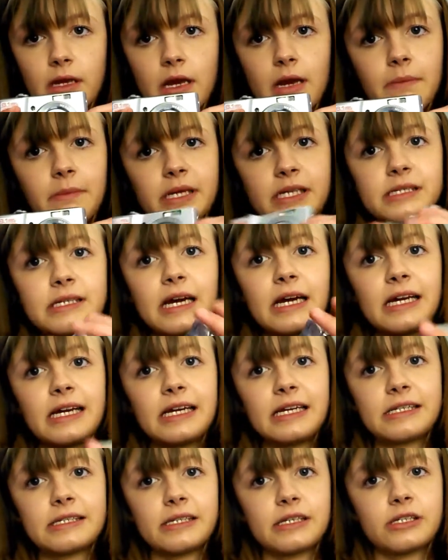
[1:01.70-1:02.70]
I'm
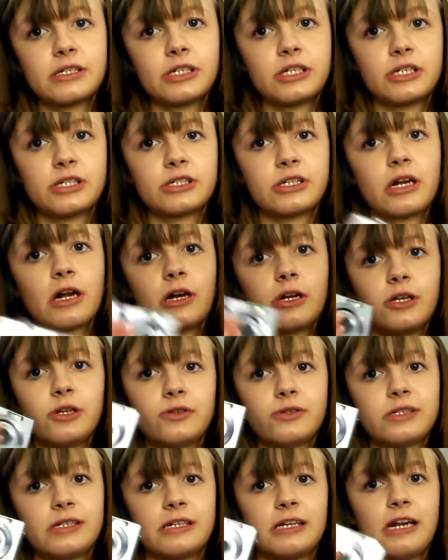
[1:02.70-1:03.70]
excited to start
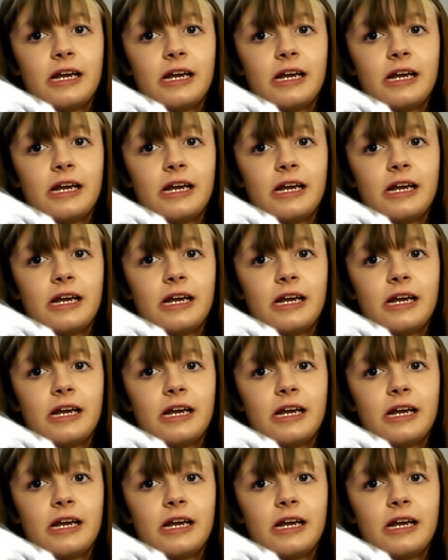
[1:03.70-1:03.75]
using